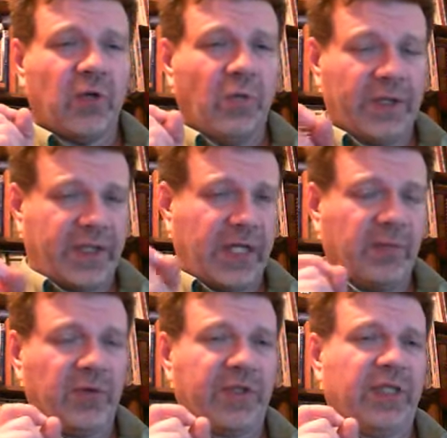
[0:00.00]
what
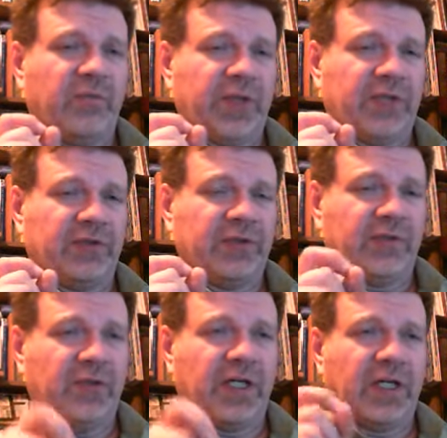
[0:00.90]
capital campaigns they
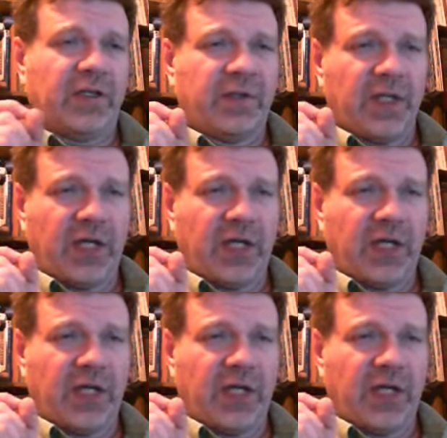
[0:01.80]
have done,